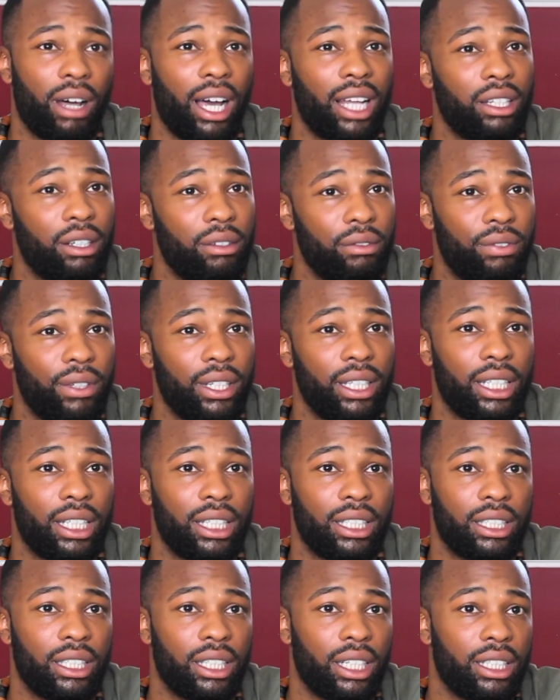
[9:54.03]
I don't think
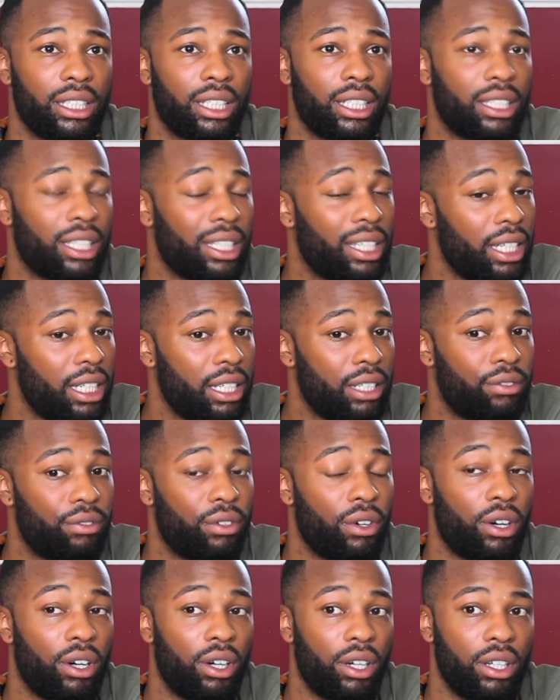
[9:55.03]
there's a need
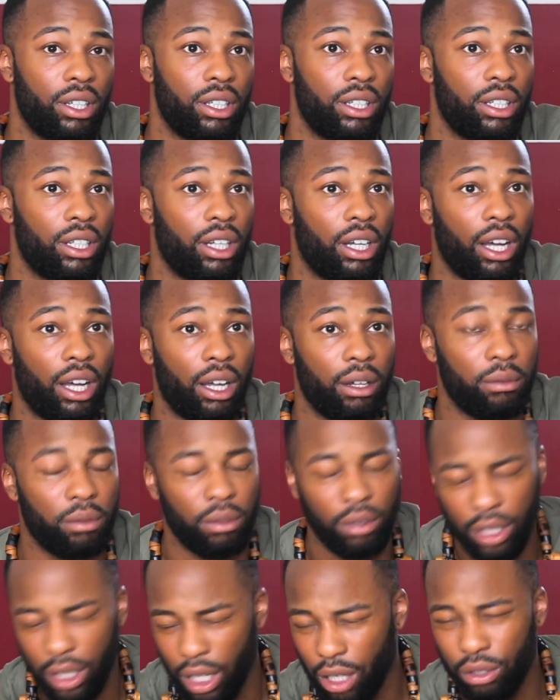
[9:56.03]
for
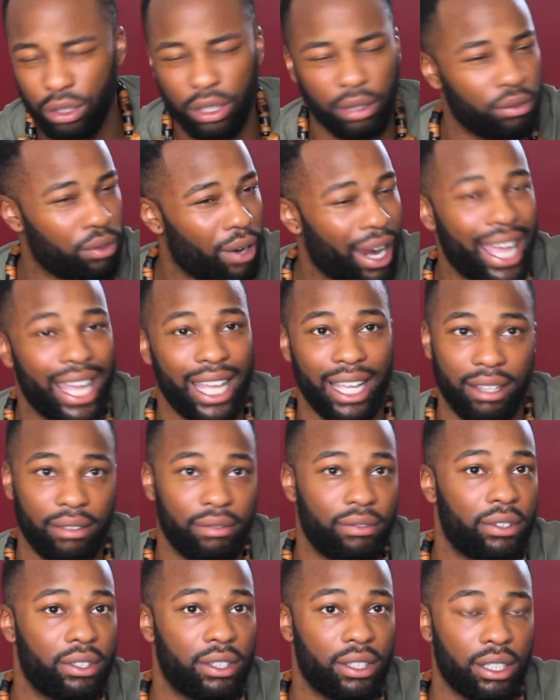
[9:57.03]
loads of
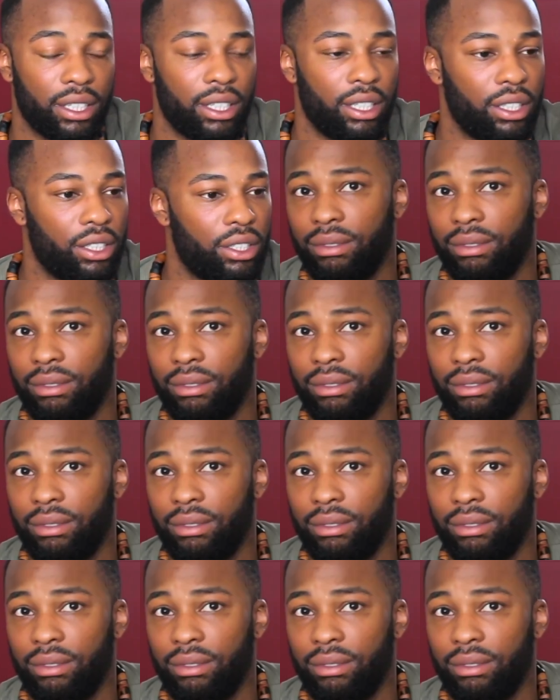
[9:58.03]
raves.